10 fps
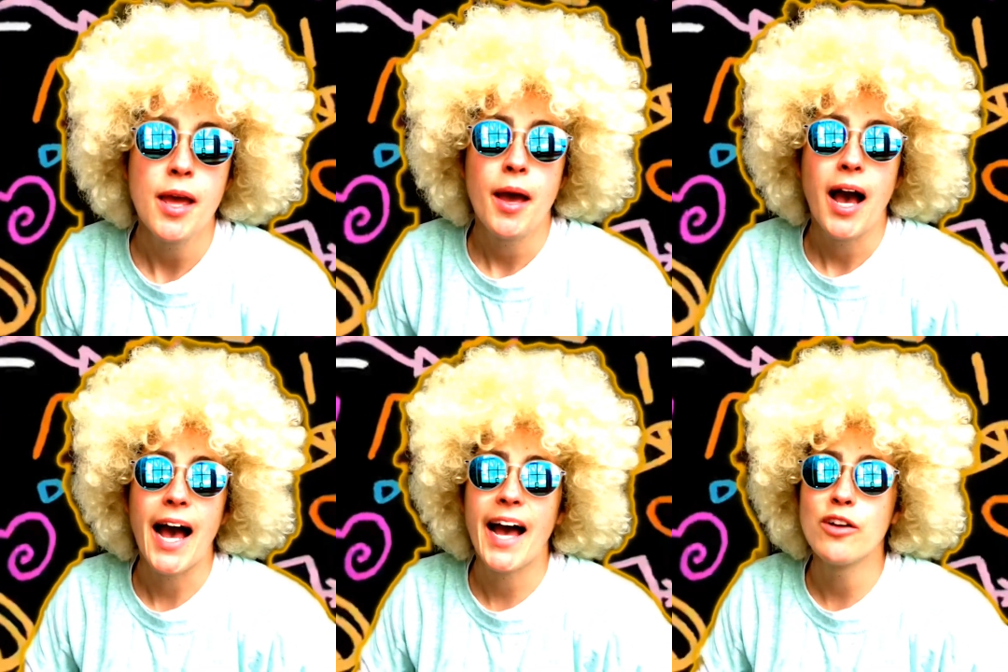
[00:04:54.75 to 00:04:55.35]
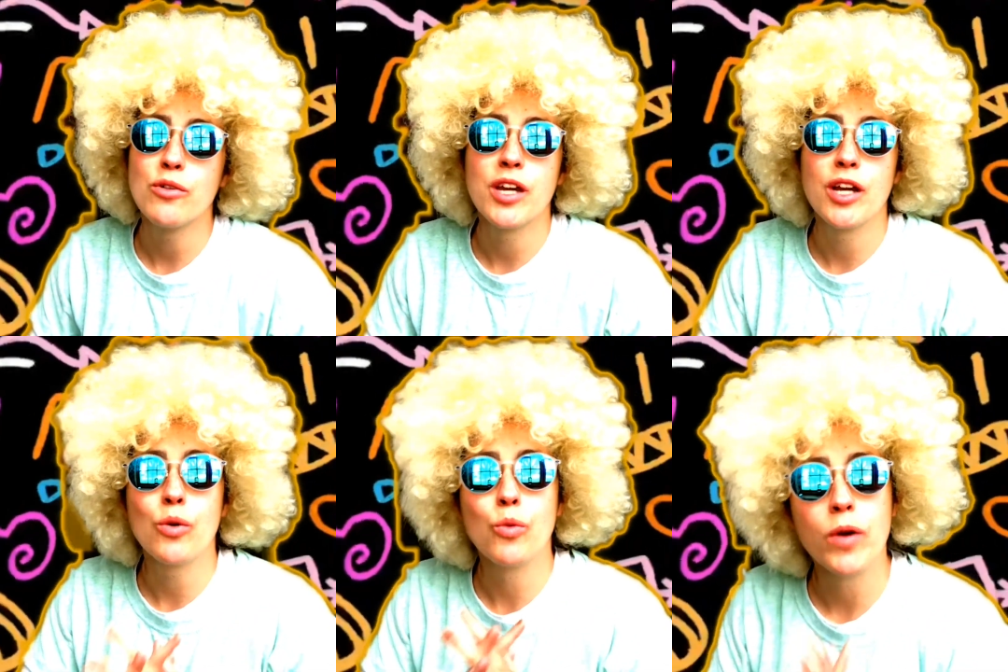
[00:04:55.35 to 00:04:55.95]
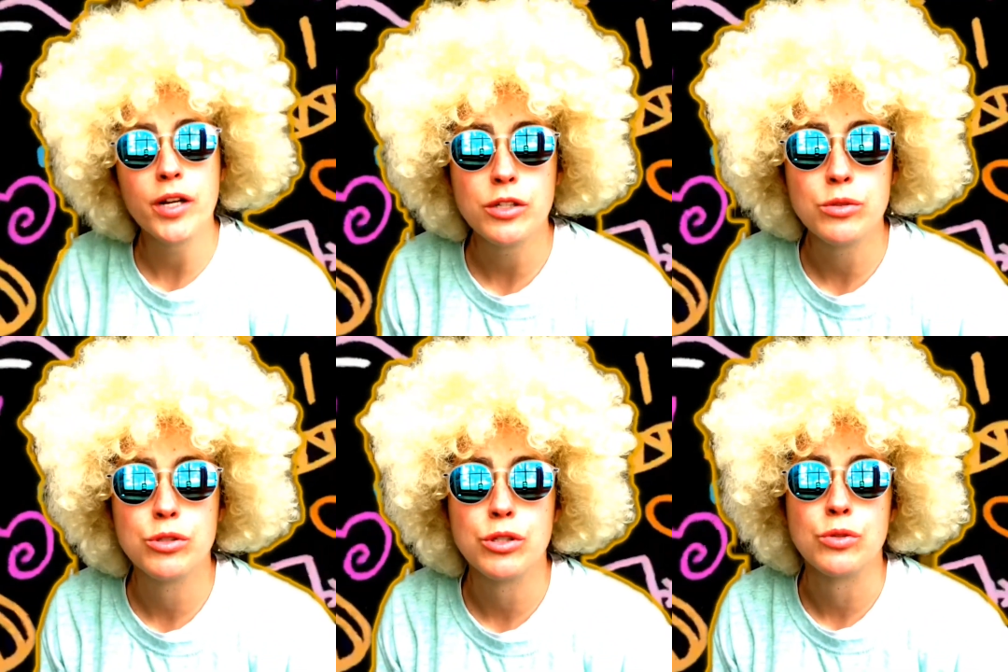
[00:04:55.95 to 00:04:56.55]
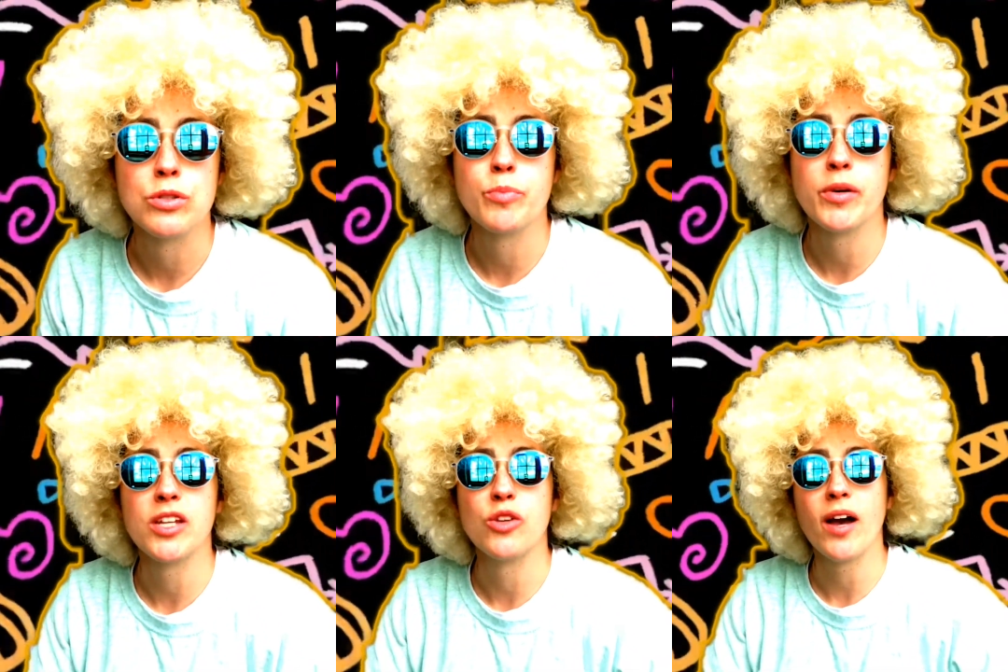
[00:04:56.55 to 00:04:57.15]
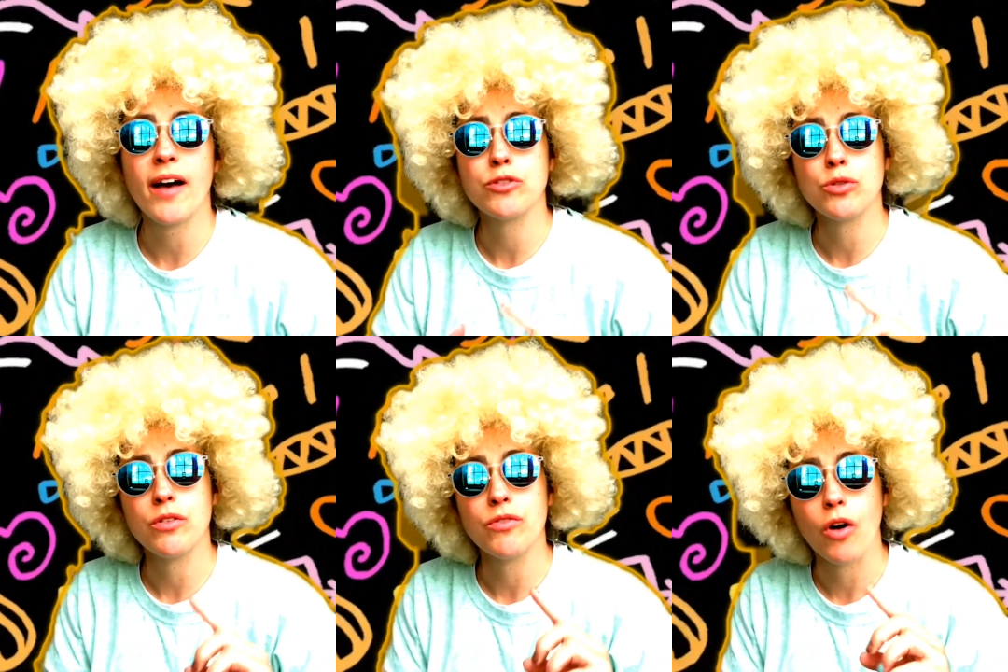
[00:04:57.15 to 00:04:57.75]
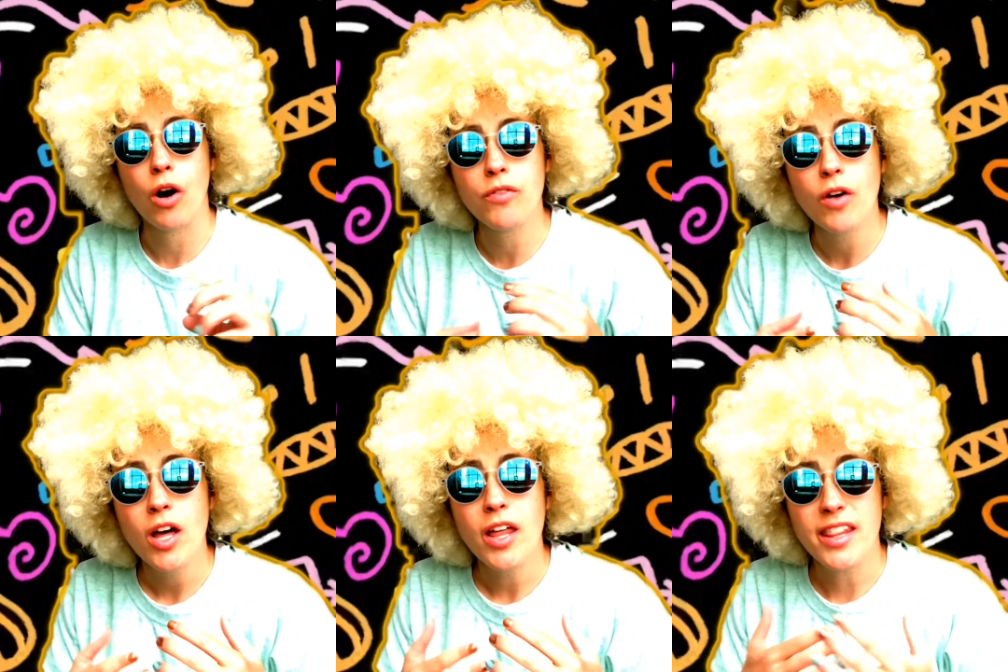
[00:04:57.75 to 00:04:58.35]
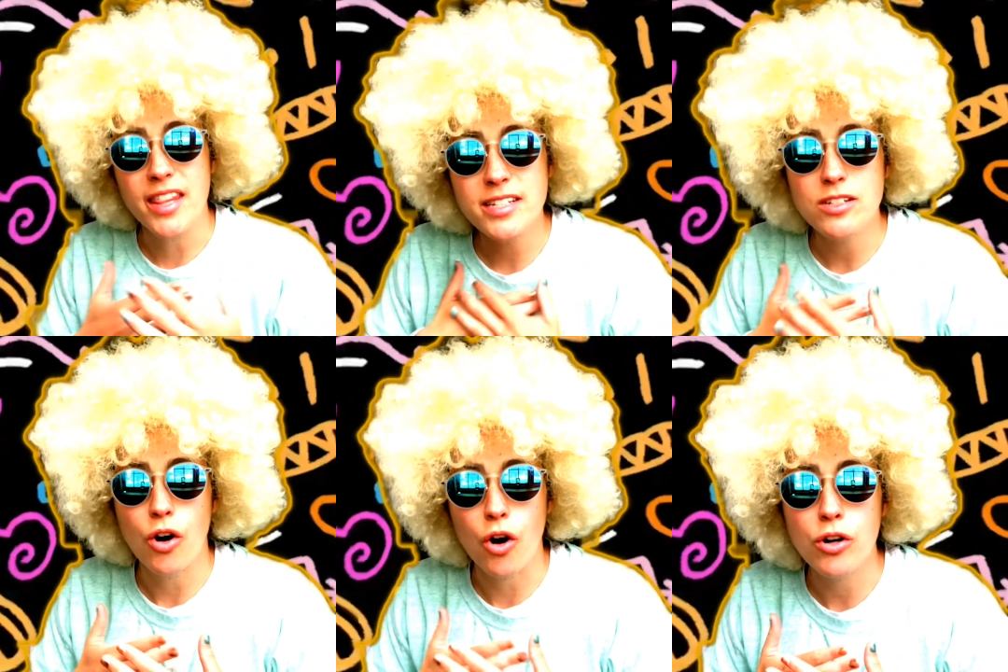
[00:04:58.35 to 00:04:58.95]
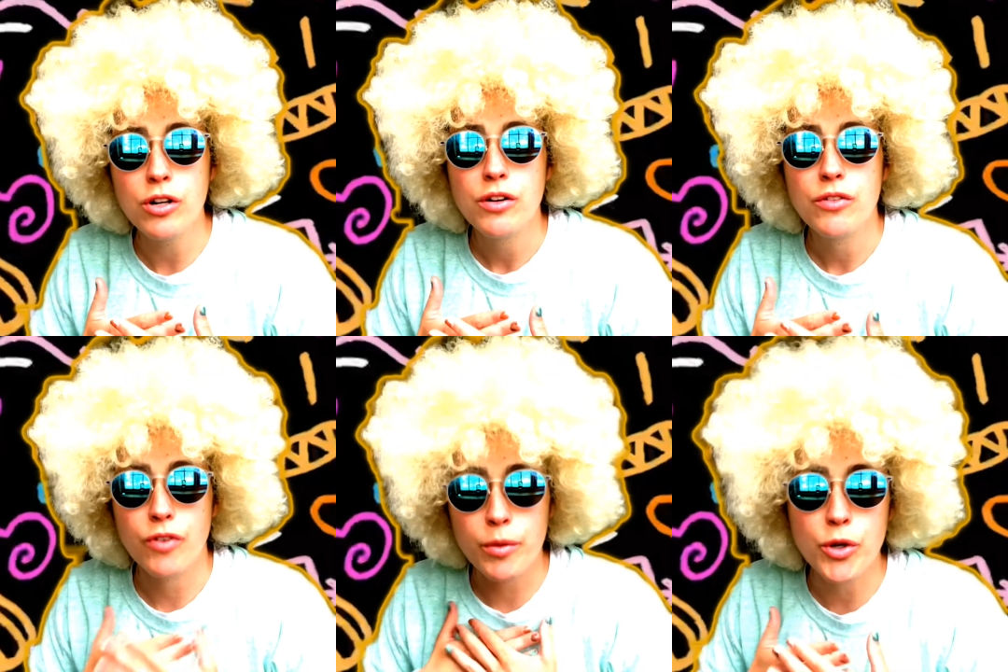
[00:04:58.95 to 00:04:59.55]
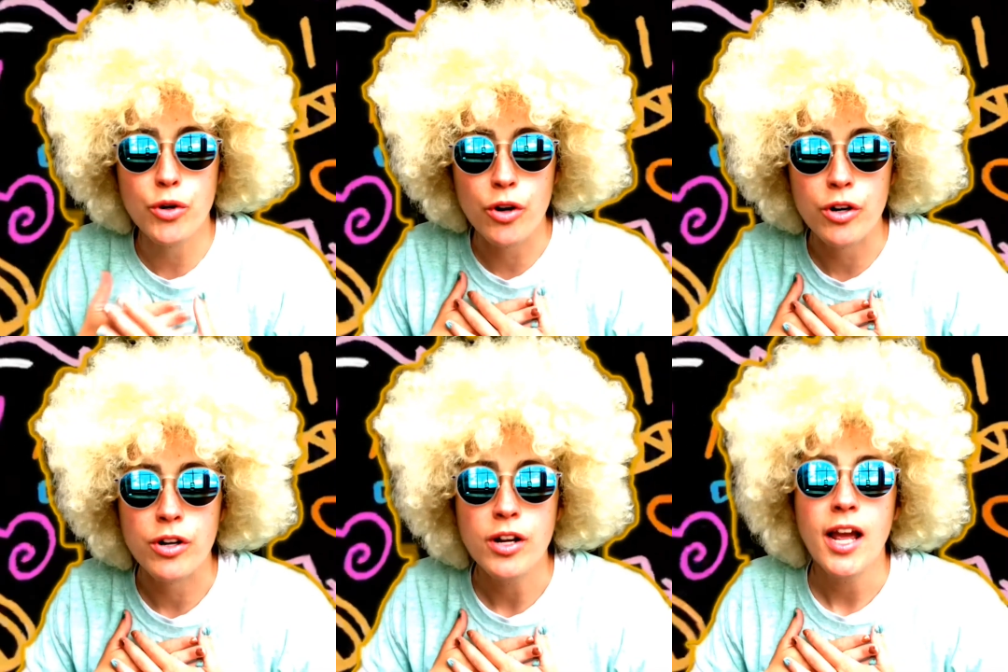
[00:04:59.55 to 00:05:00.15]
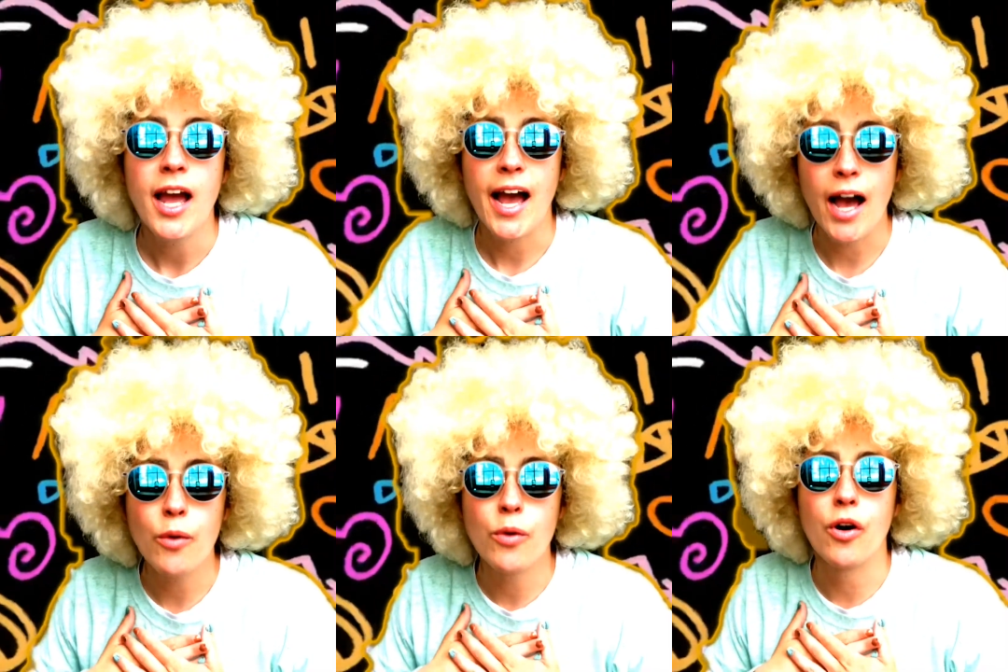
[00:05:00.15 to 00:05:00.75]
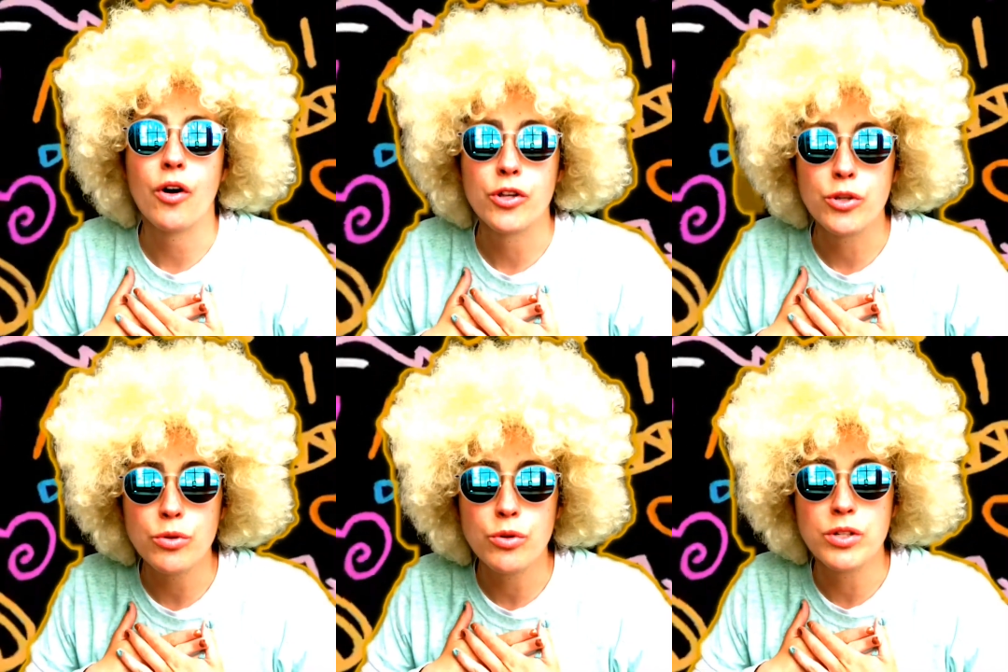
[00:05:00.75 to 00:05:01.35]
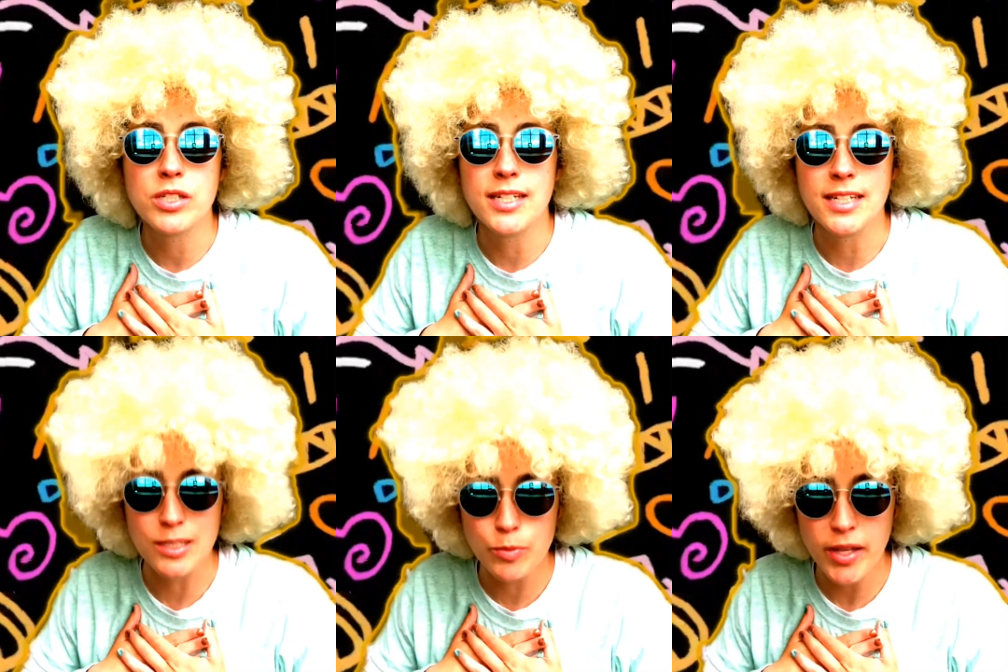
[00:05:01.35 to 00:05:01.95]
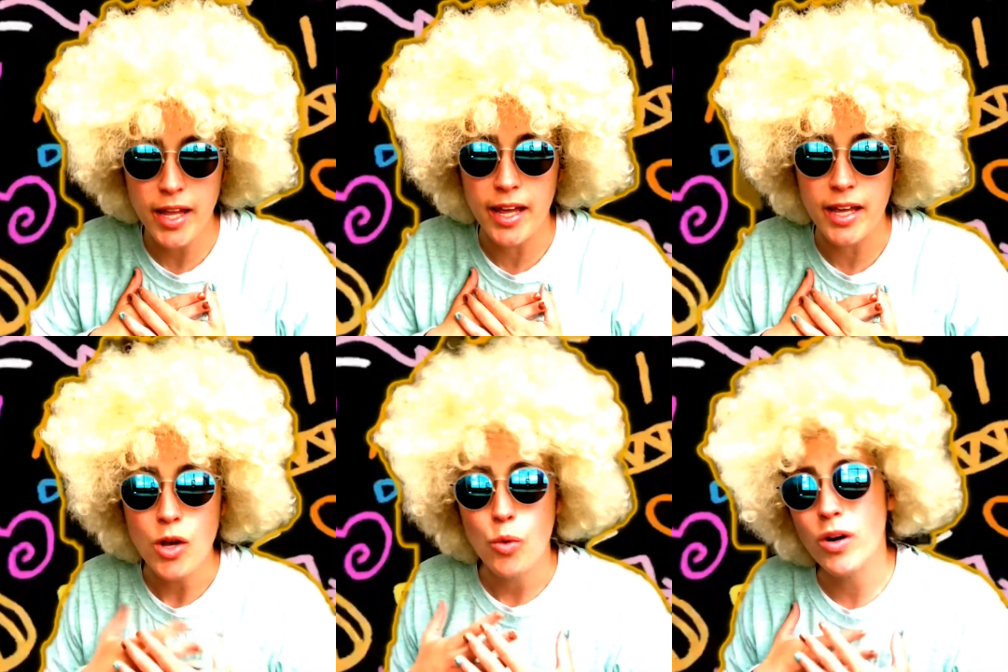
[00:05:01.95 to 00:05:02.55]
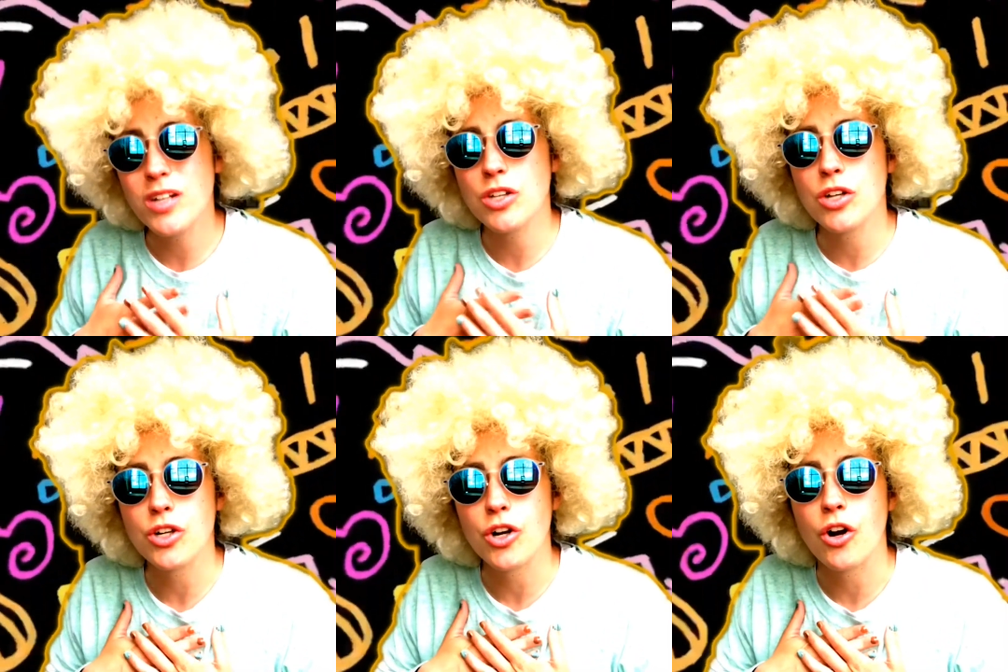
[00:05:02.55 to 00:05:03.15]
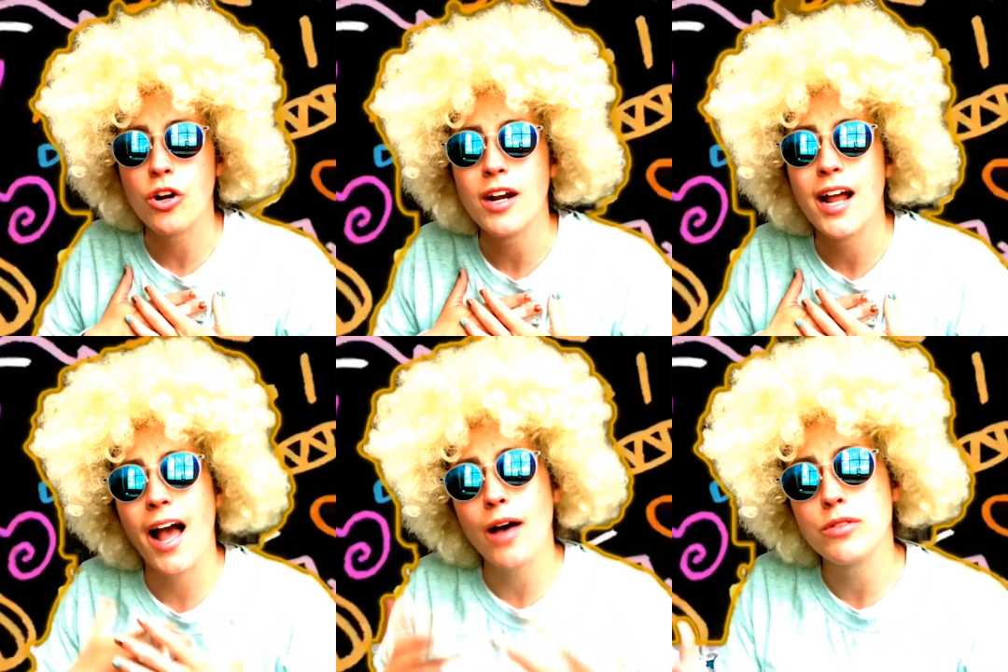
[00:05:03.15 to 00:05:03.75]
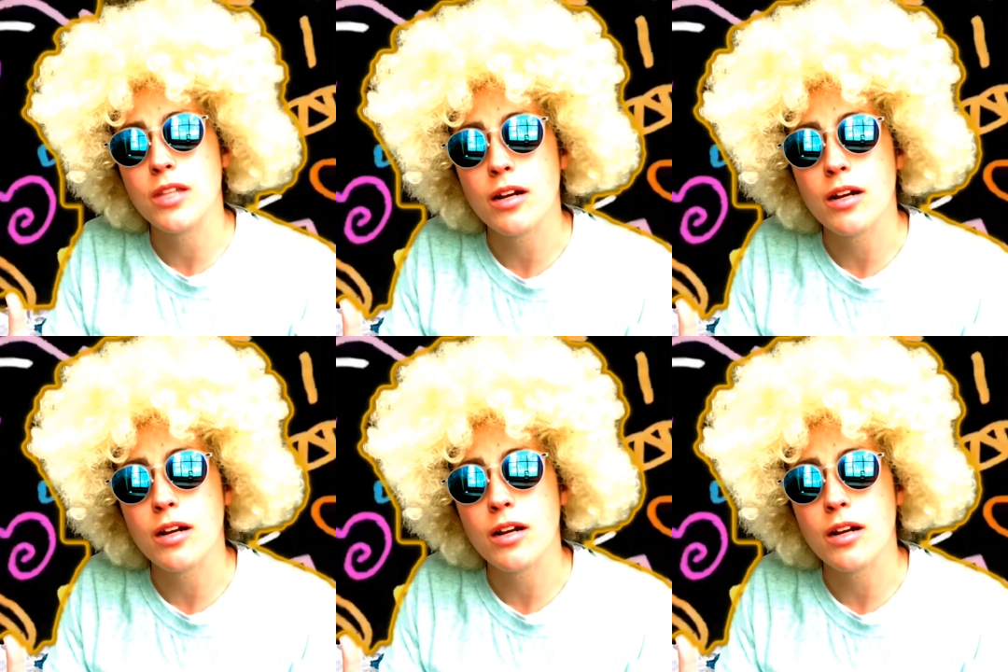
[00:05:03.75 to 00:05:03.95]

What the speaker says: I don't care what you choose, but you have to involve this art from your heart. How are you going to display what is on your heart out there?